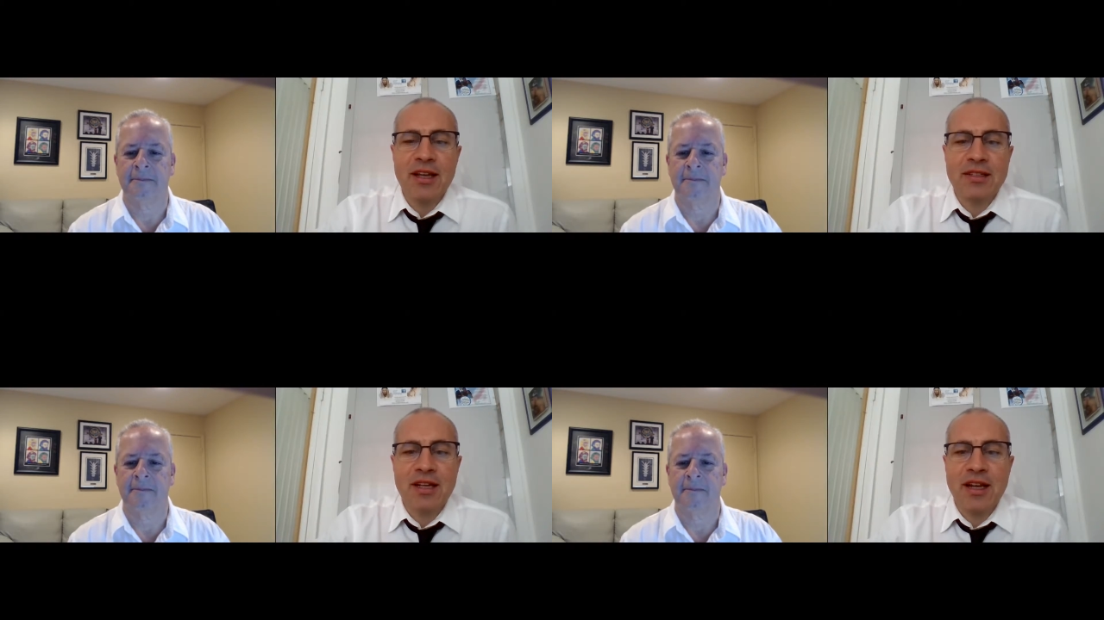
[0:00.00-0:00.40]

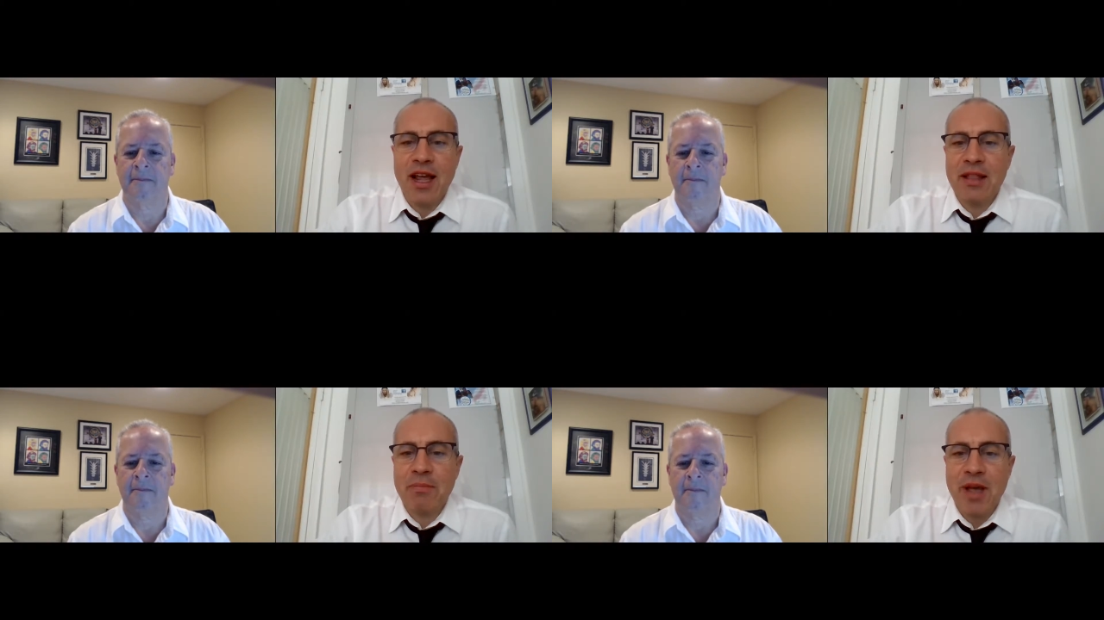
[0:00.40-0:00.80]
Speaker 1: it's a
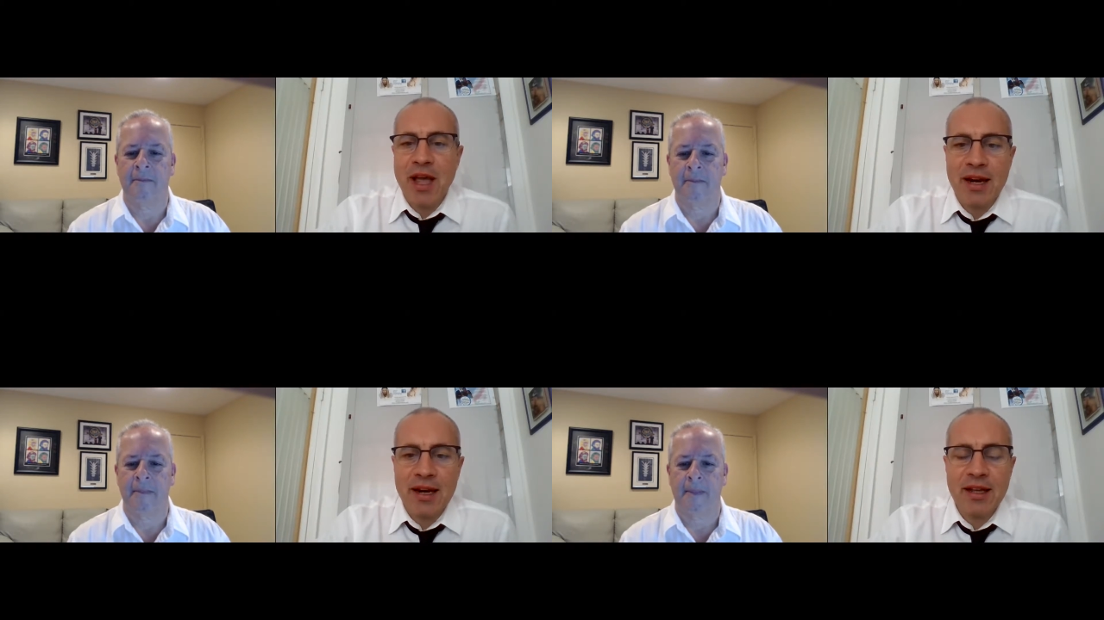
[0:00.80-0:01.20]
great
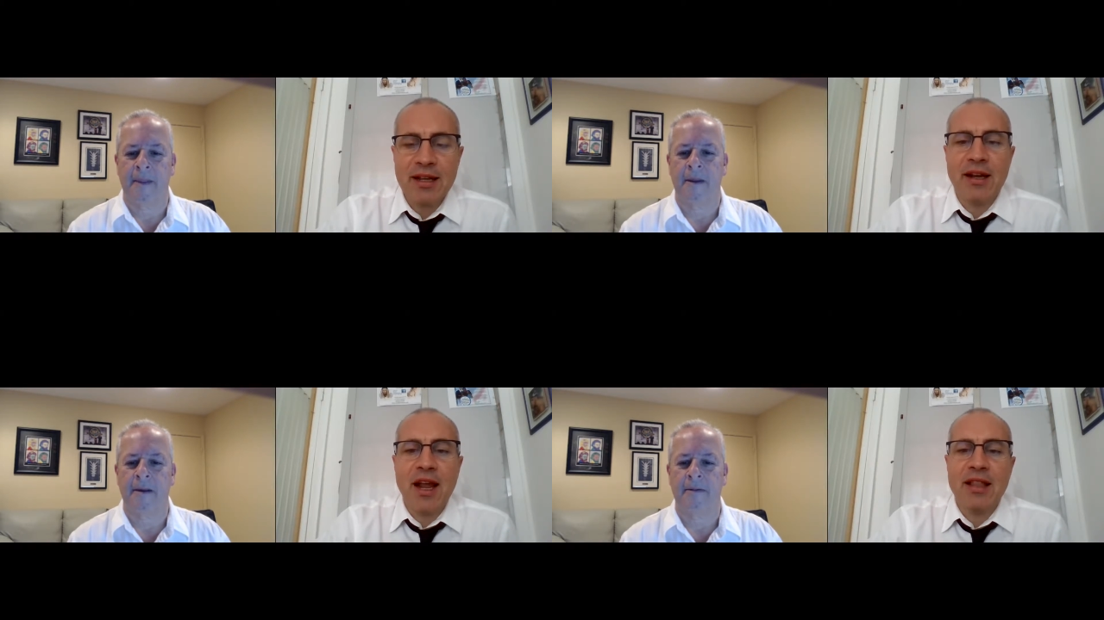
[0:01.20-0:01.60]

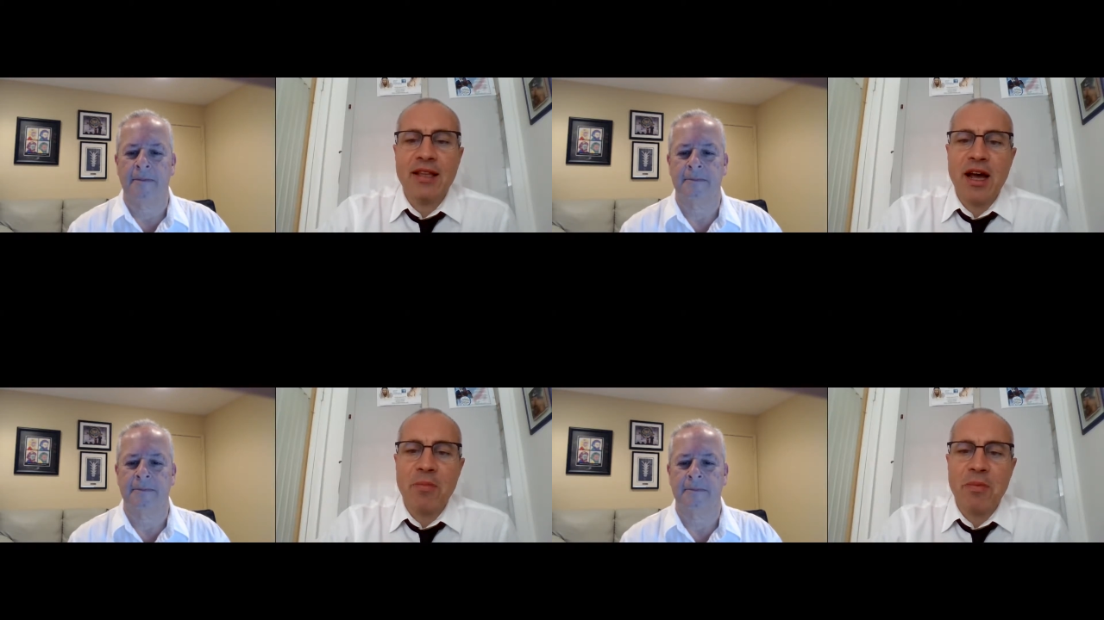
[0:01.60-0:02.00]
man,
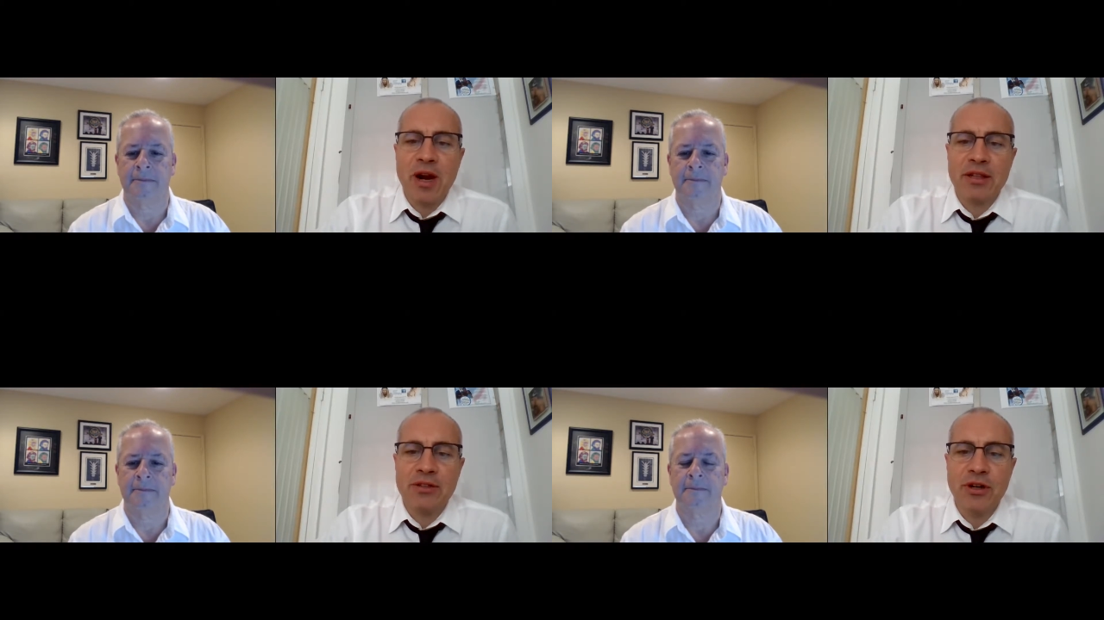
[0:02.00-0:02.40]
great
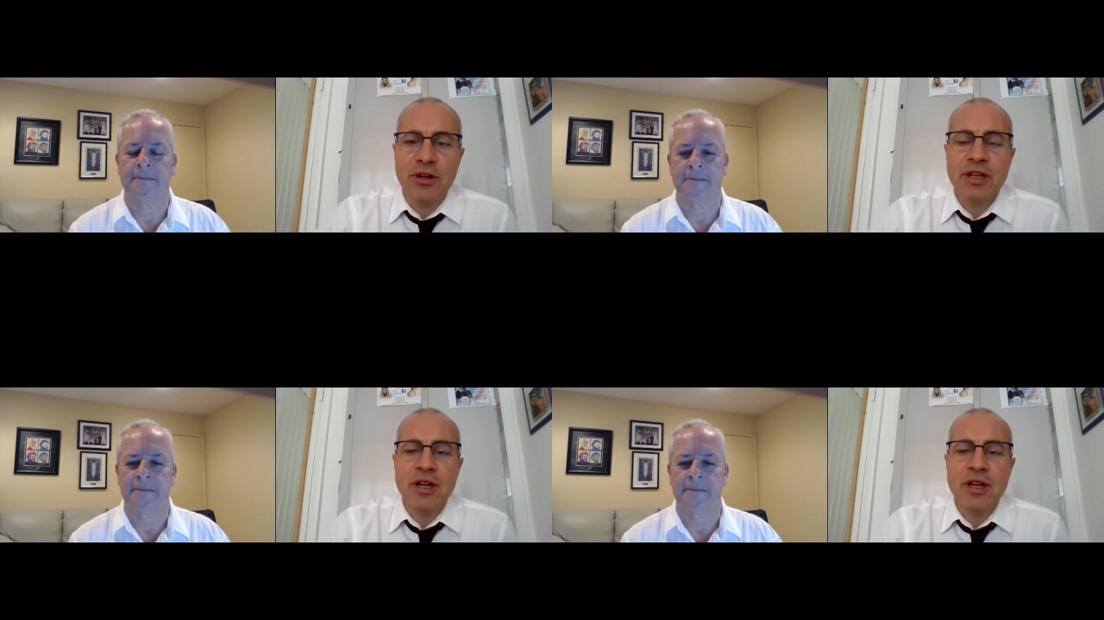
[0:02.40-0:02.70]
chiropractor,